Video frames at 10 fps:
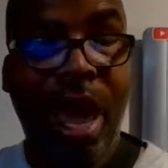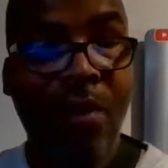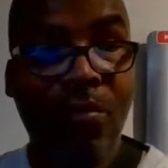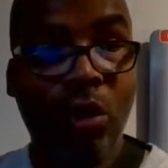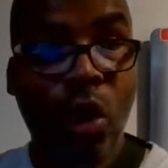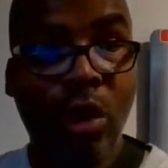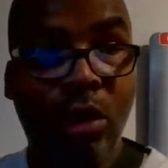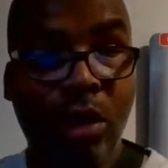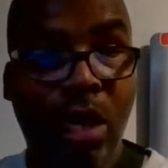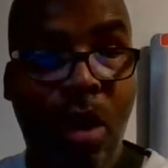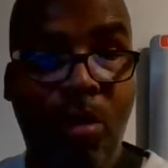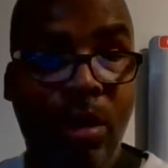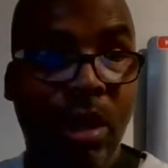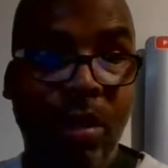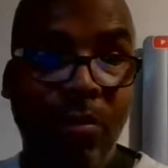haven't been gone to the
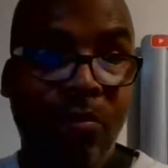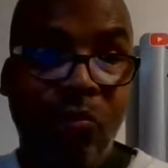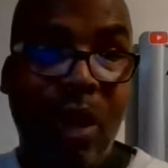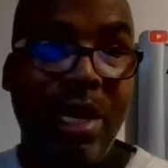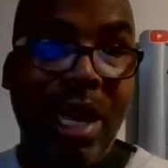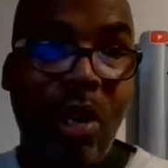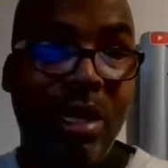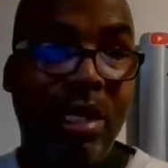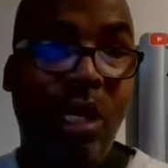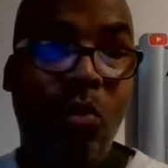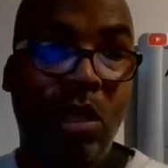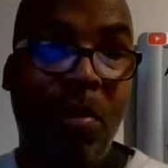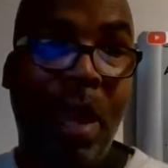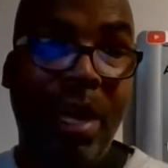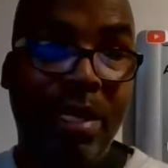garment. Right now they're dealing with the
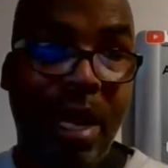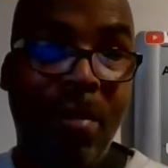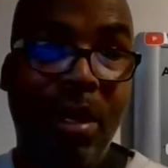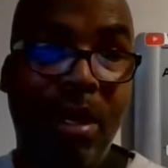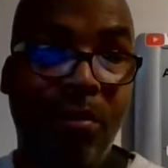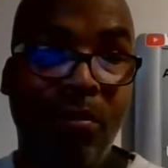pandemic.